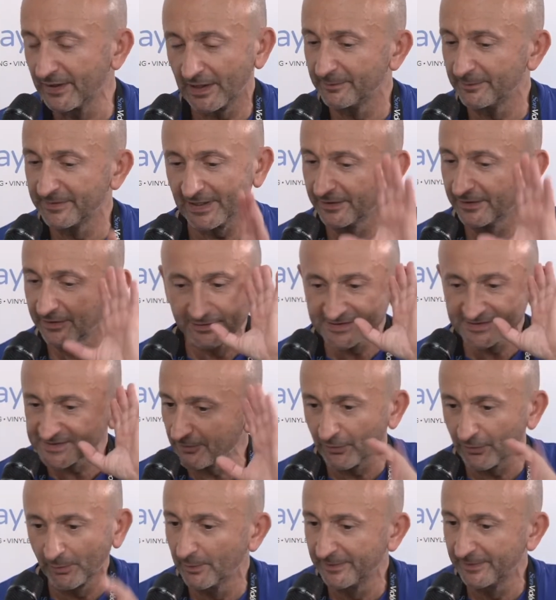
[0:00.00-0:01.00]
I mean, I understand
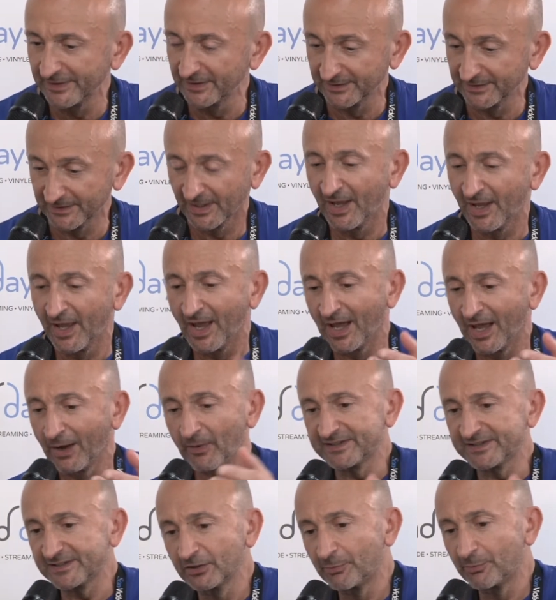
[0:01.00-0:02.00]
from the beginning. What
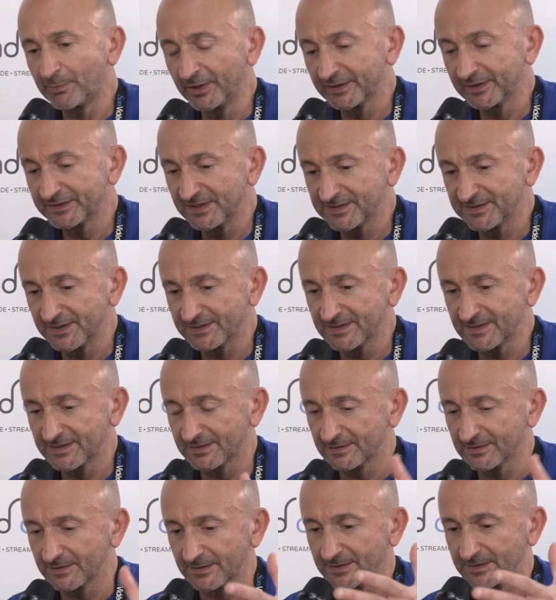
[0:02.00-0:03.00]
kind of product is it? Is it
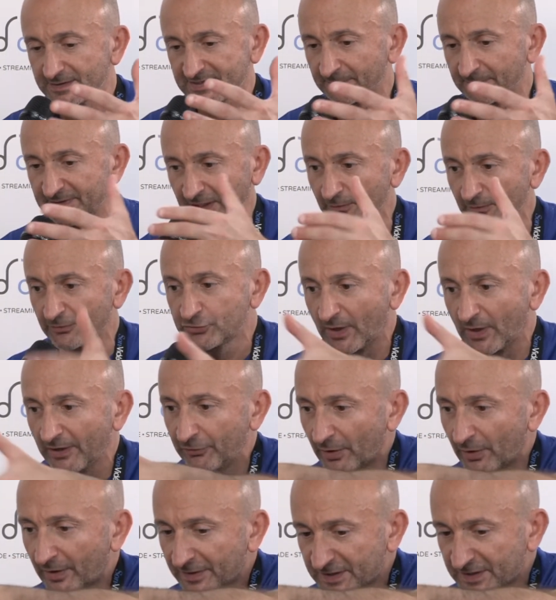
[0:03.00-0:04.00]
the, the same kind of driver
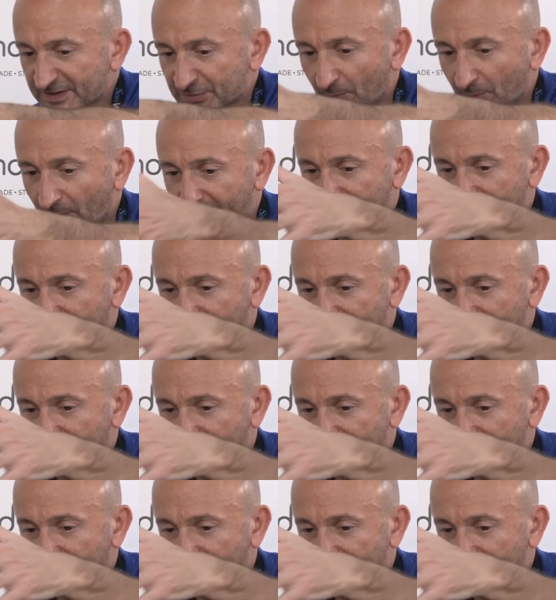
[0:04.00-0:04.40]
and this one?